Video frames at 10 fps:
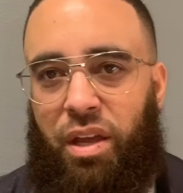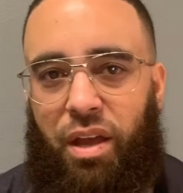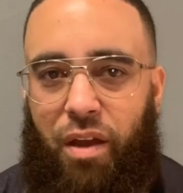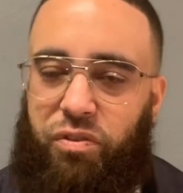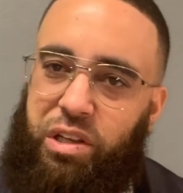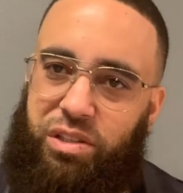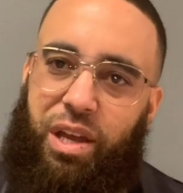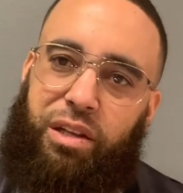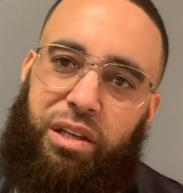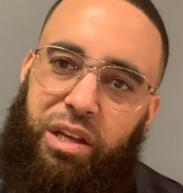Everything's
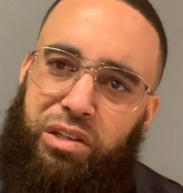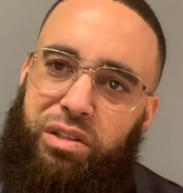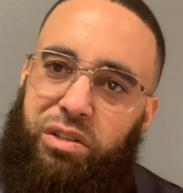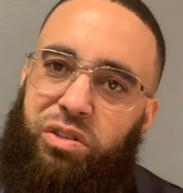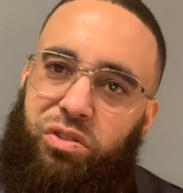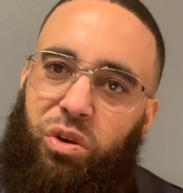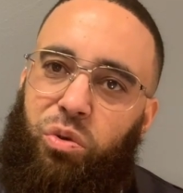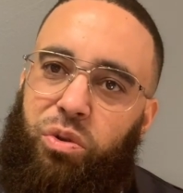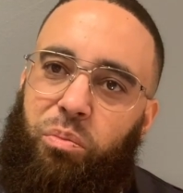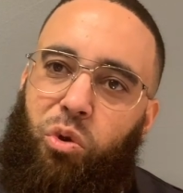stacked against us. So
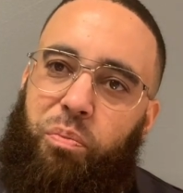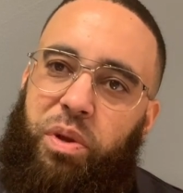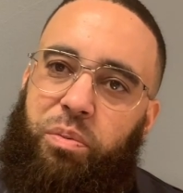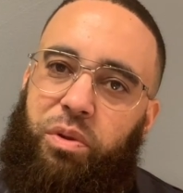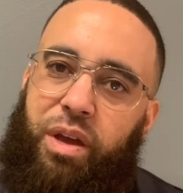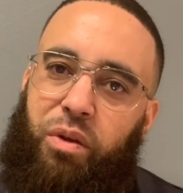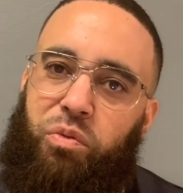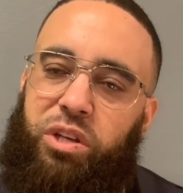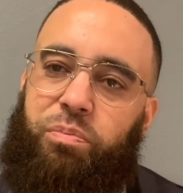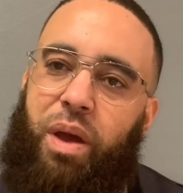the more people that
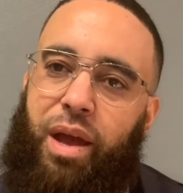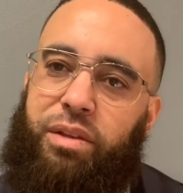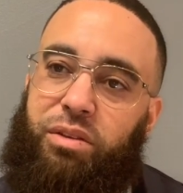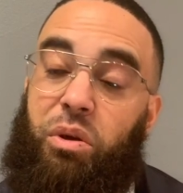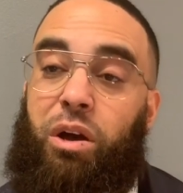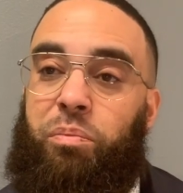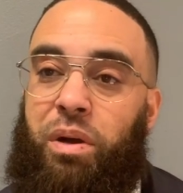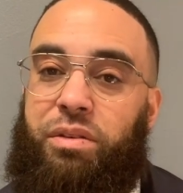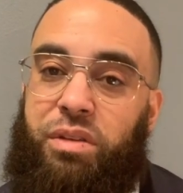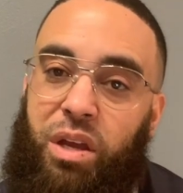reach back to help
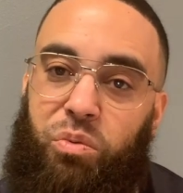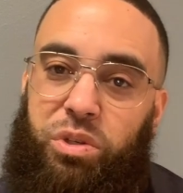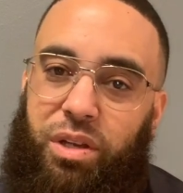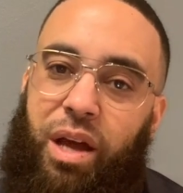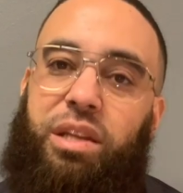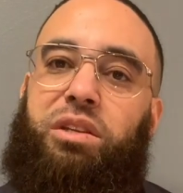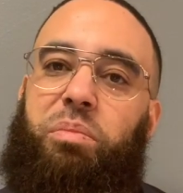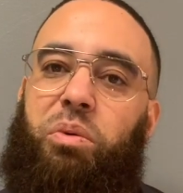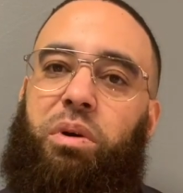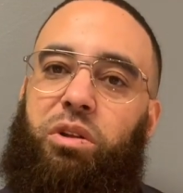us, which I need to
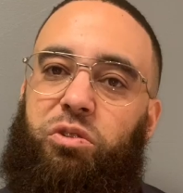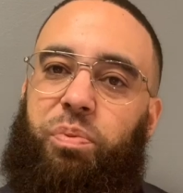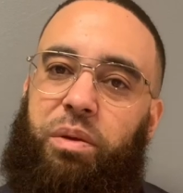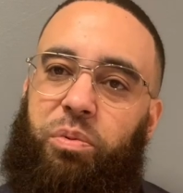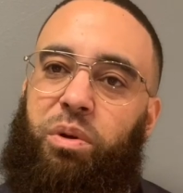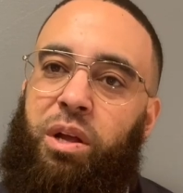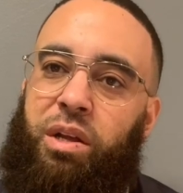be one of those people.